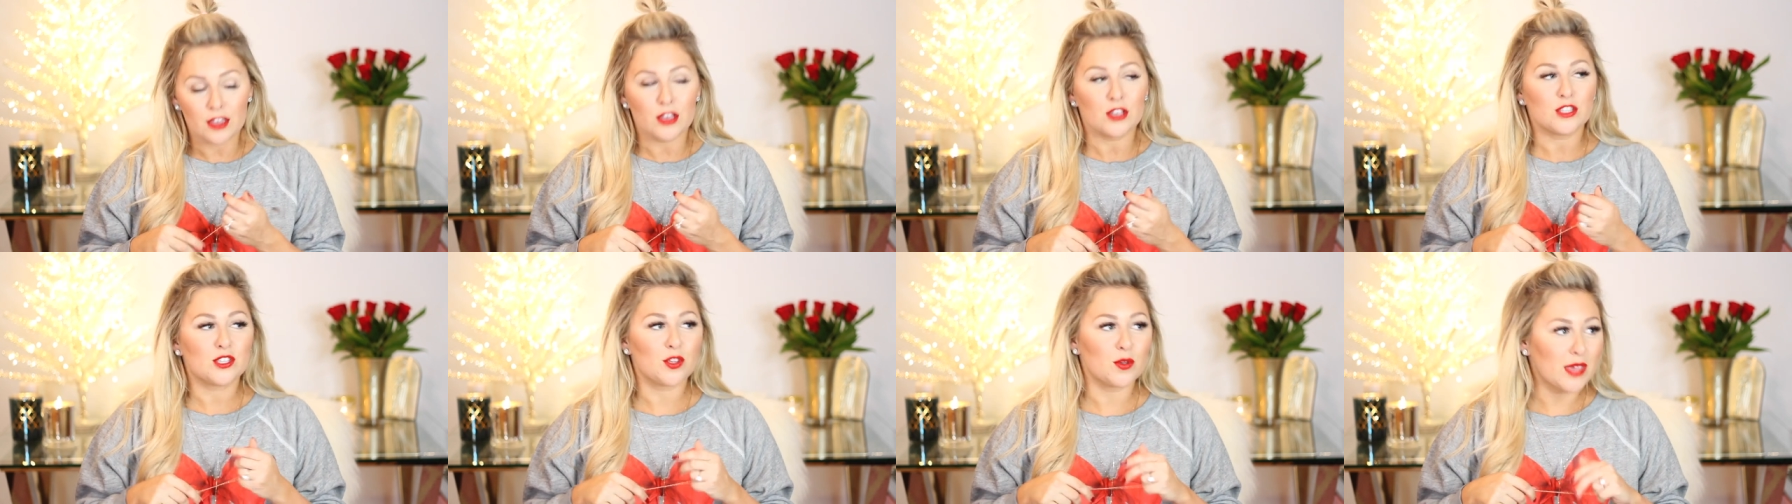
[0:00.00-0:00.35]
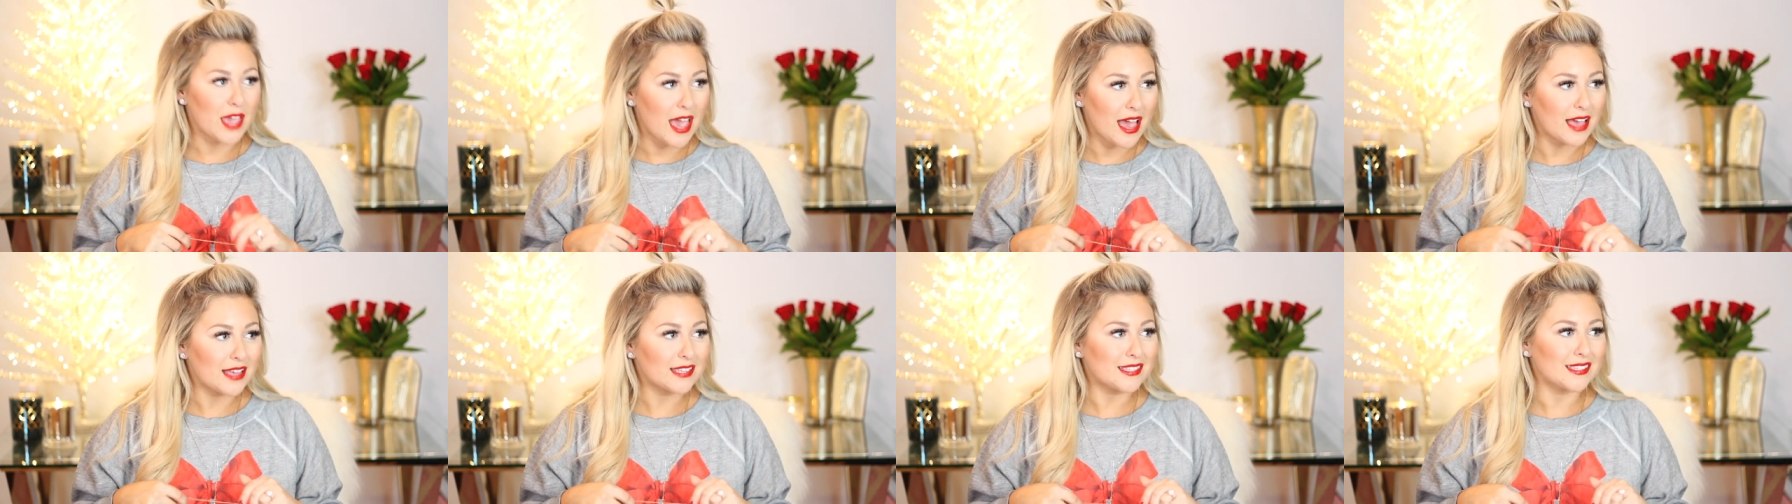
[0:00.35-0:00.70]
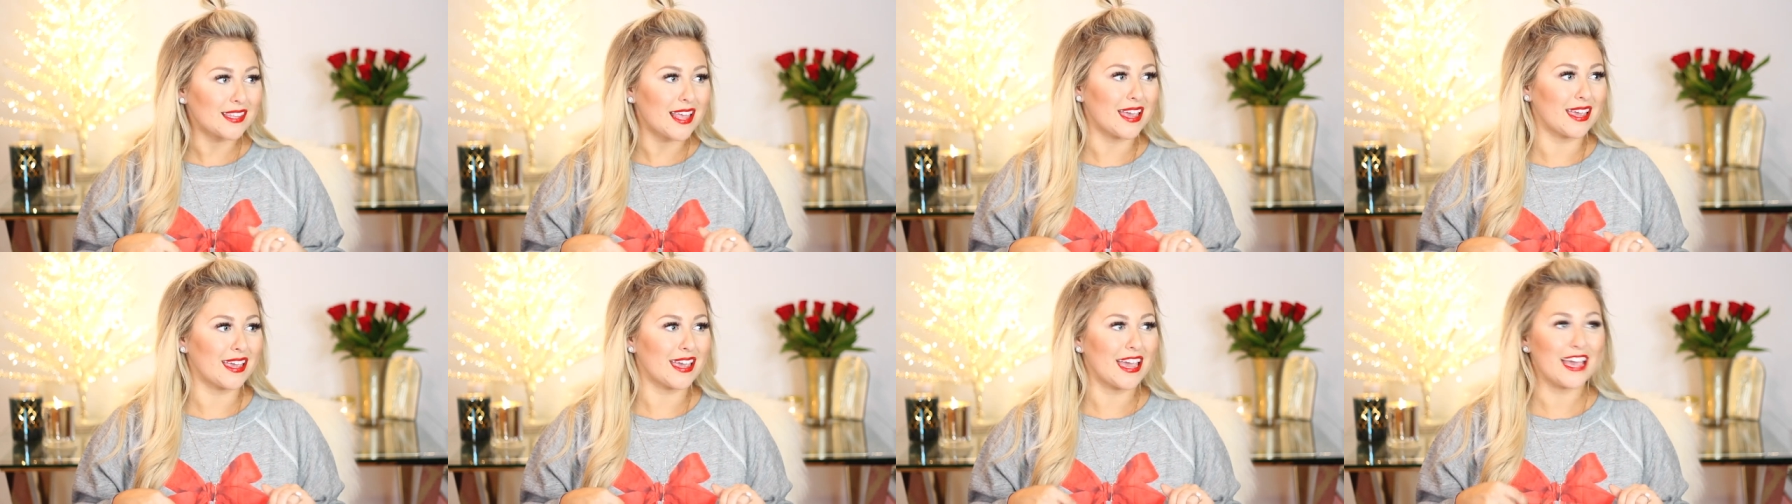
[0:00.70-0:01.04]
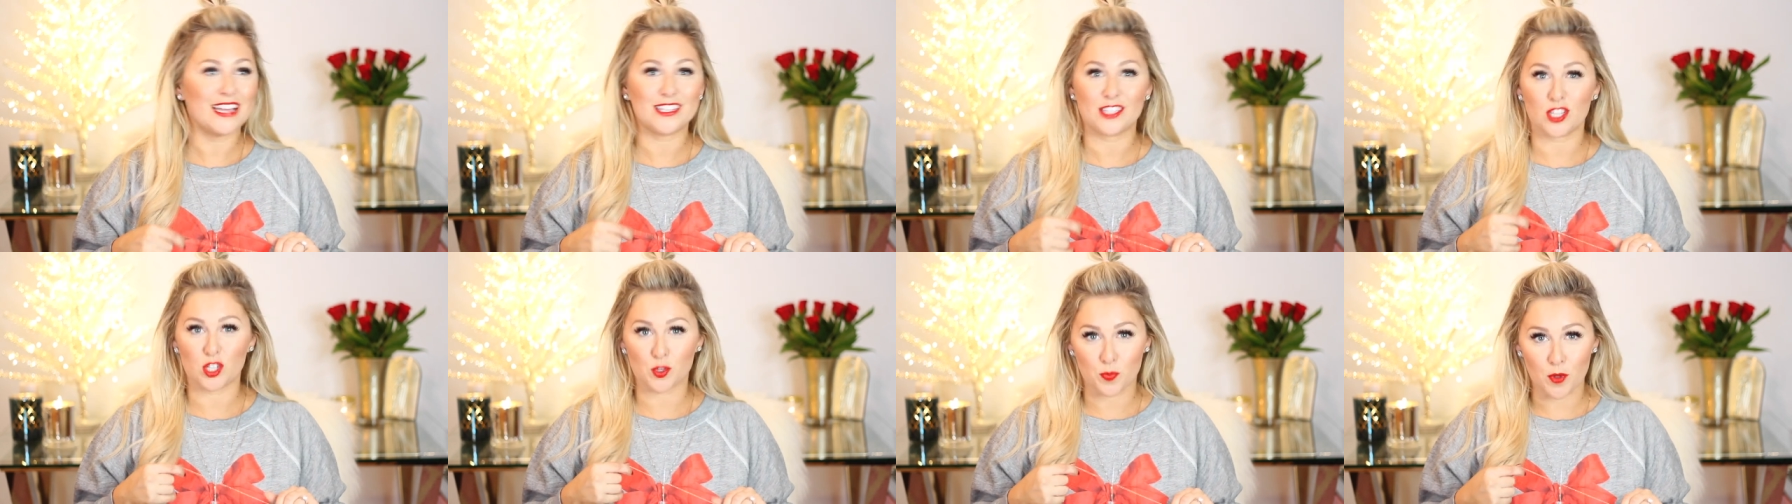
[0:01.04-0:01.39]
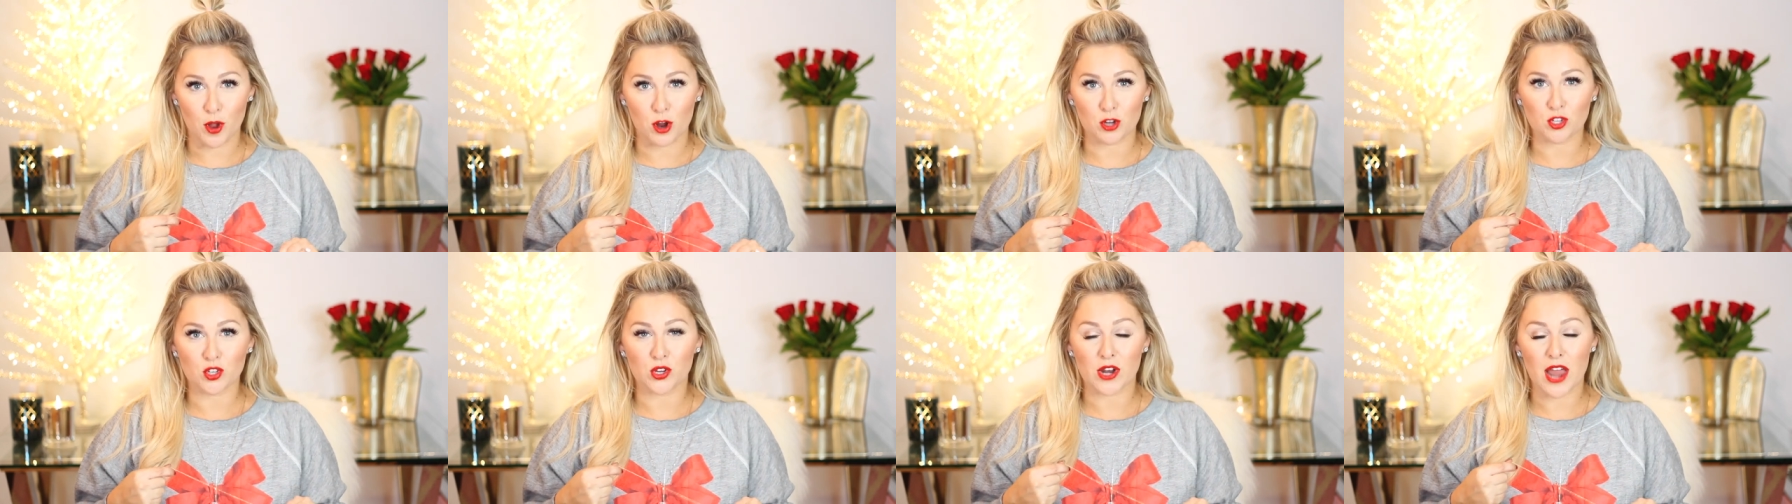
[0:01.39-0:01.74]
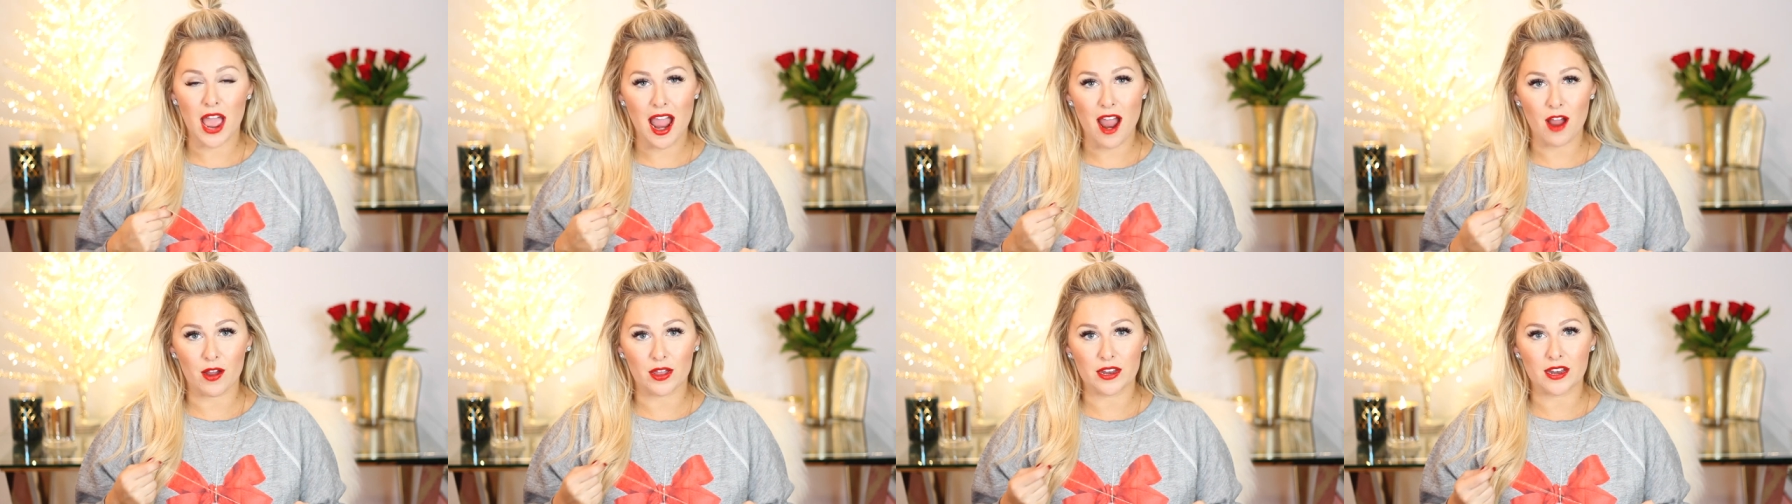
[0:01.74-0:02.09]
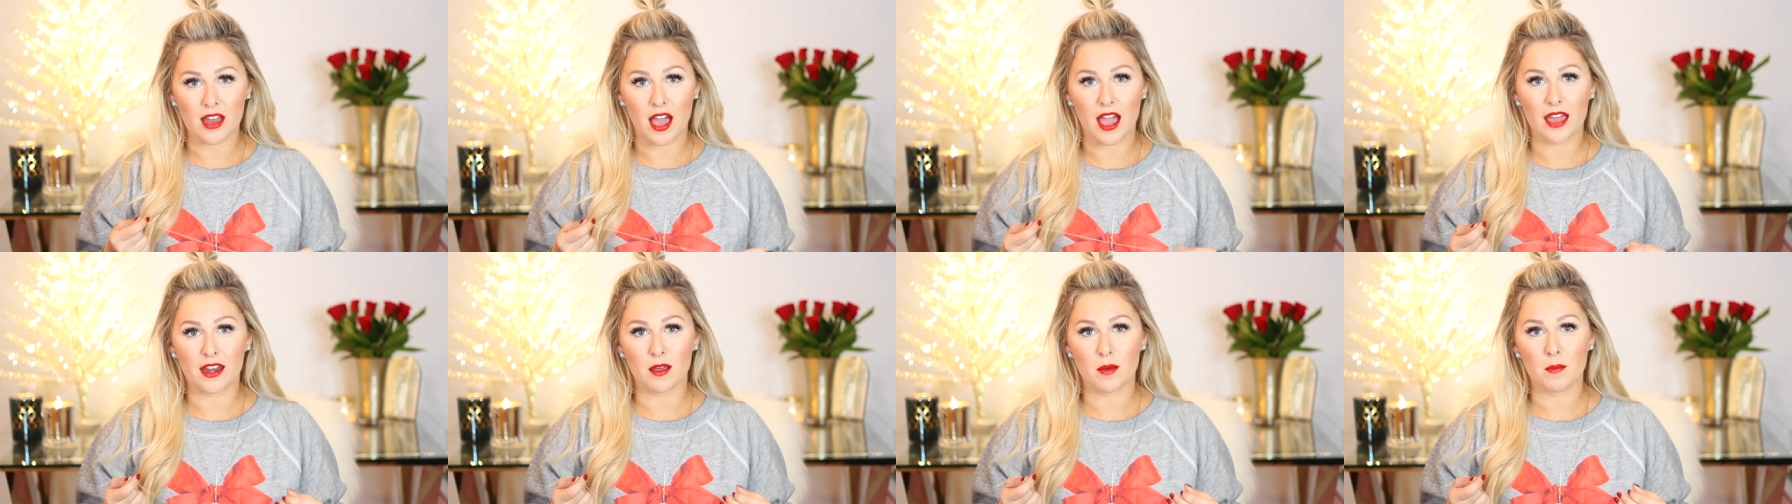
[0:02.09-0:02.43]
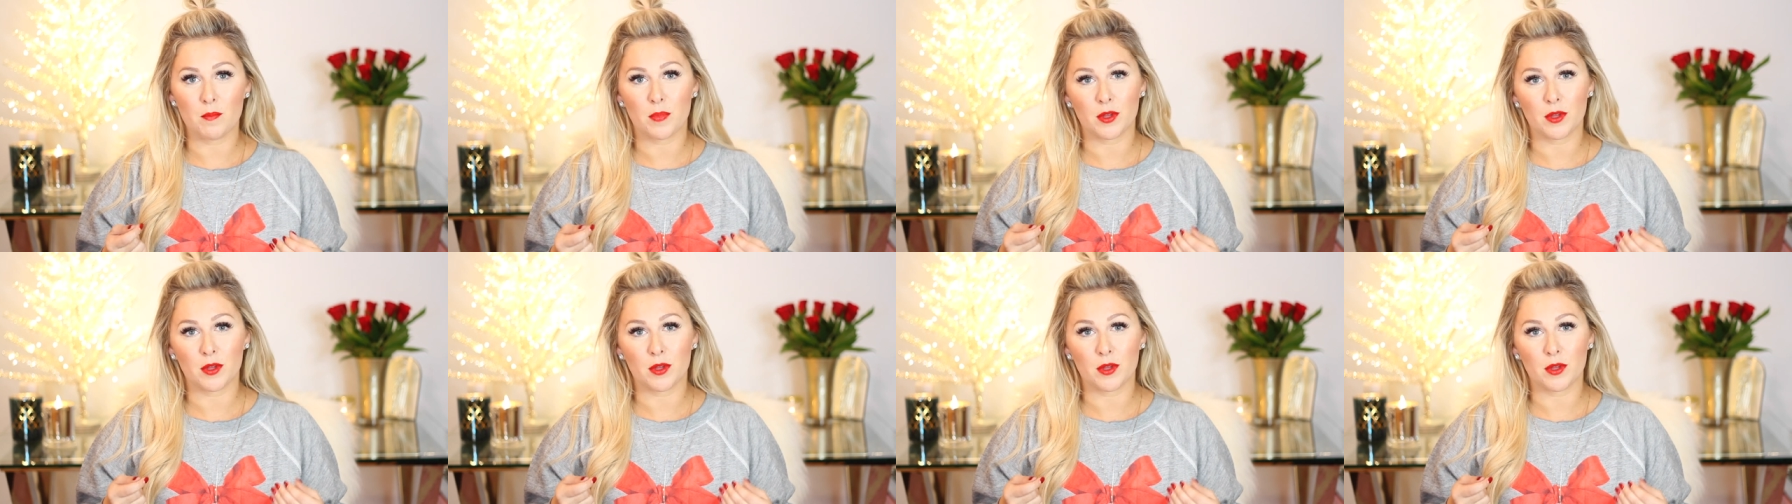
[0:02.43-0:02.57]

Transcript: So yes, like it's a splurge on a higher end item,